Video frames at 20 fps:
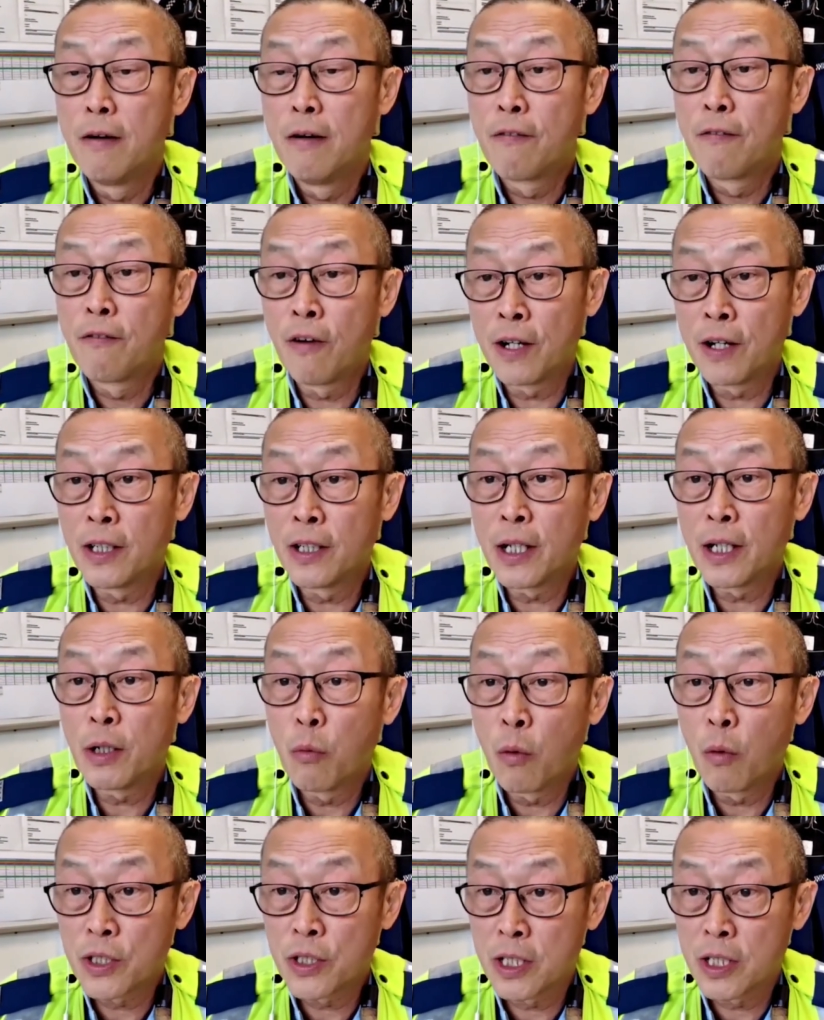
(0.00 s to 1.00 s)
finally
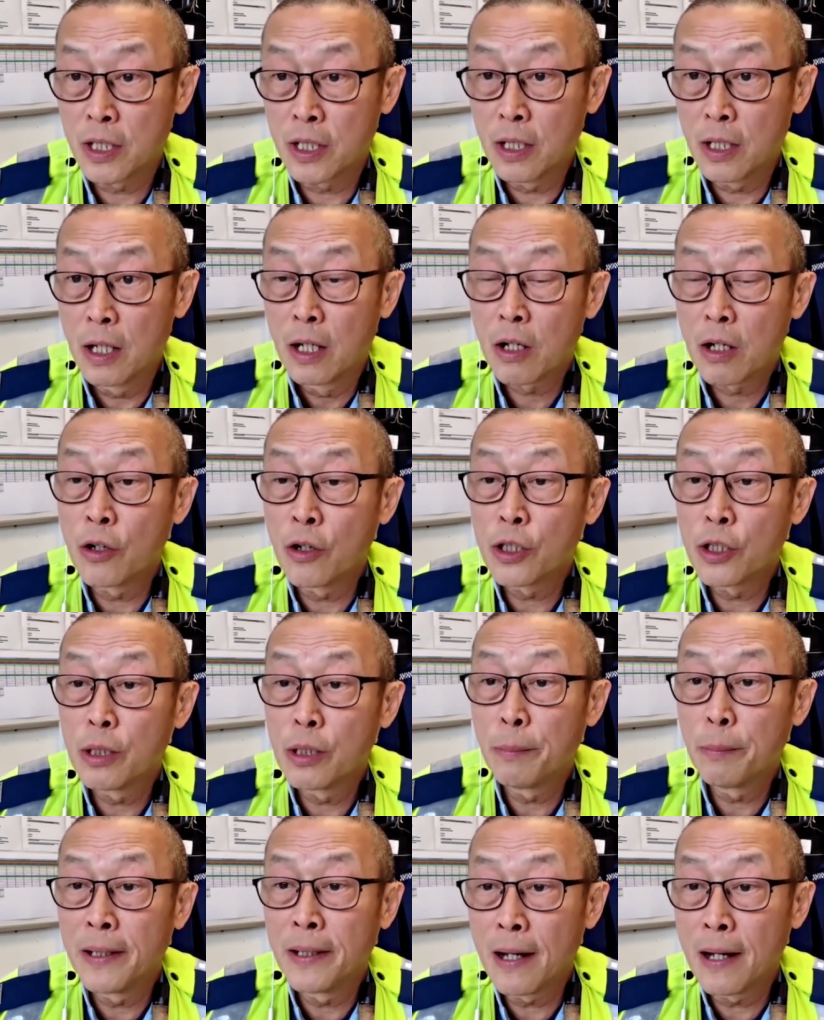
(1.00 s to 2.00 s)
what's going to
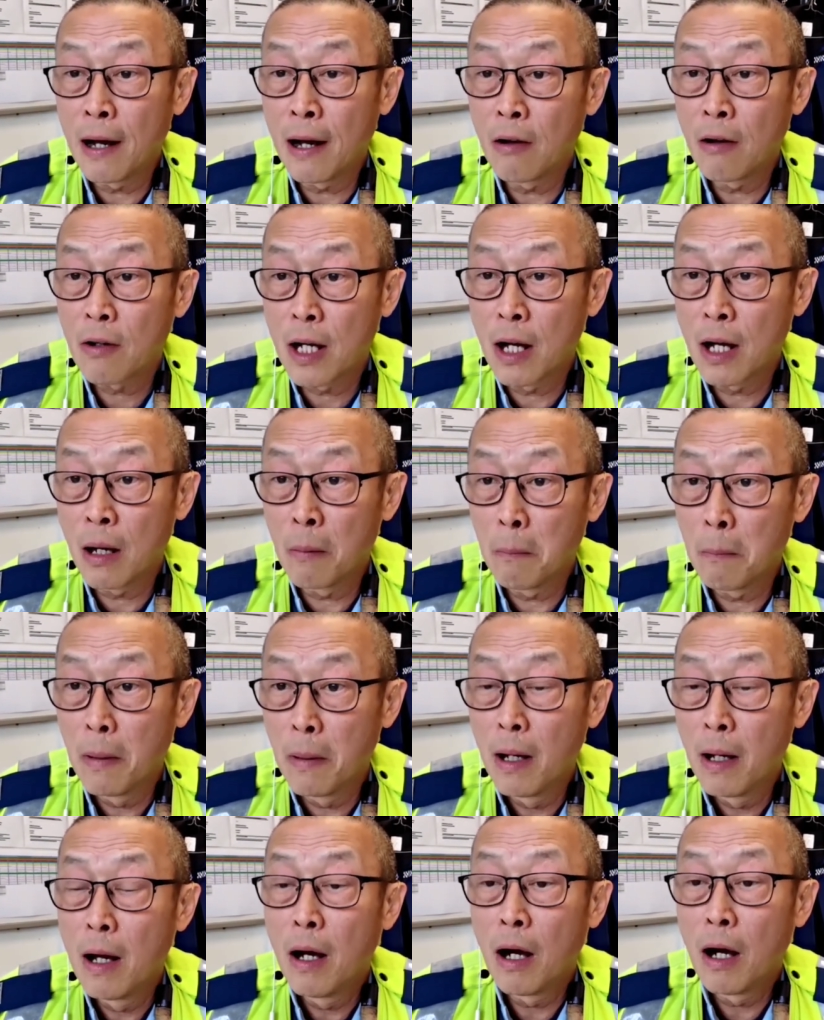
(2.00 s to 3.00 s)
be the outcome
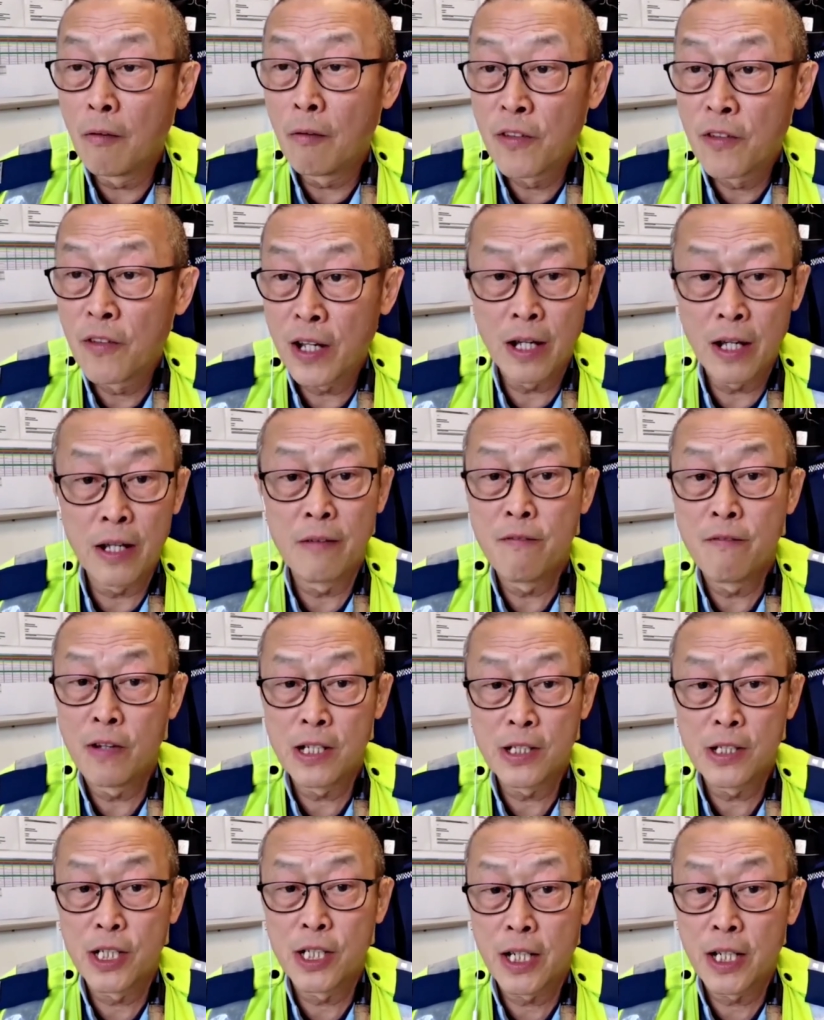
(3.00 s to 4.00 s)
of their
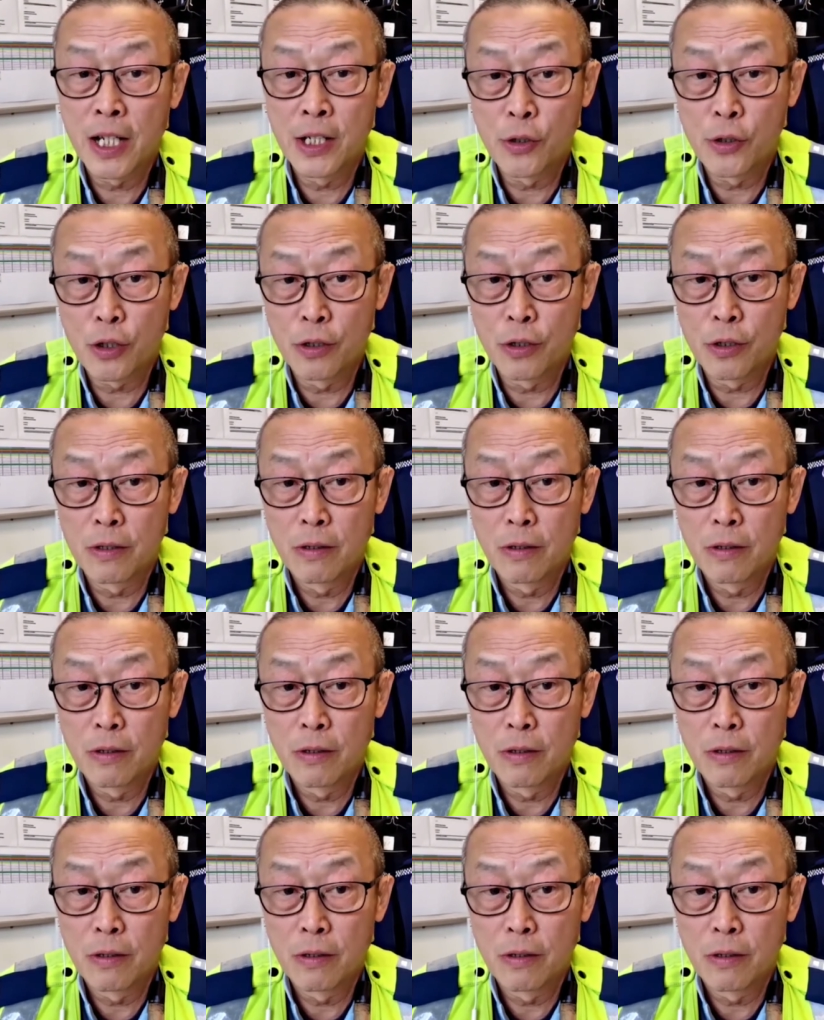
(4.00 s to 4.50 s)
investigation.